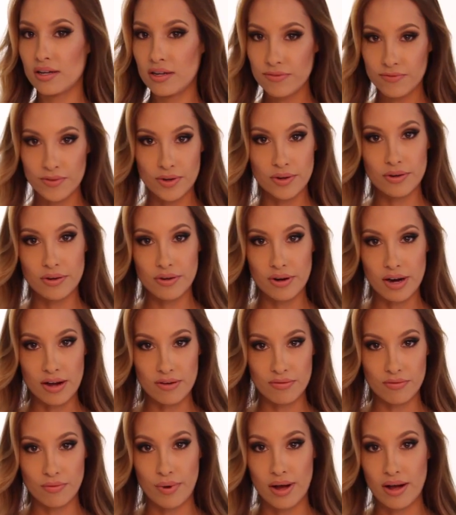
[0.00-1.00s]
going to
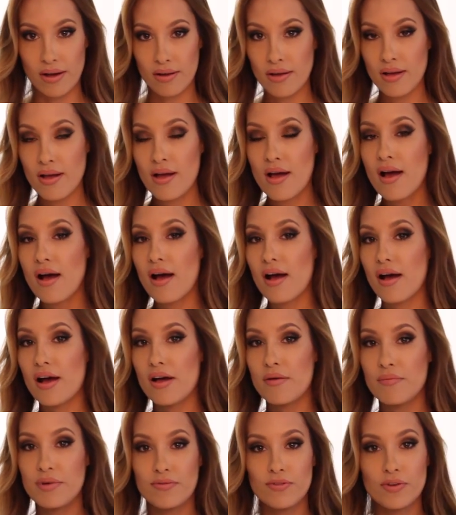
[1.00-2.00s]
photograph well.
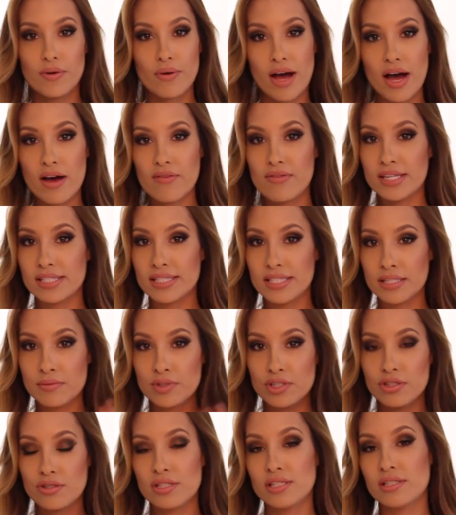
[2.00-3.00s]
If you have
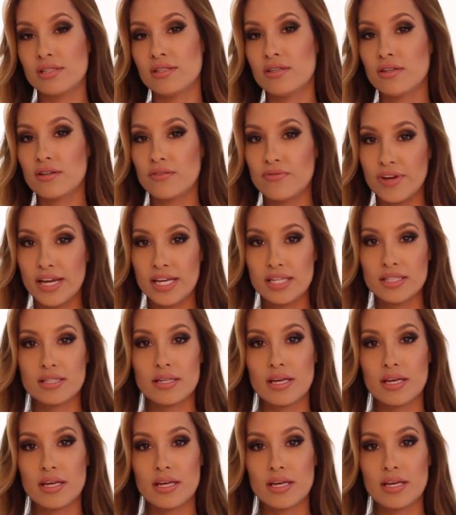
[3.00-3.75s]
asymmetries in your face,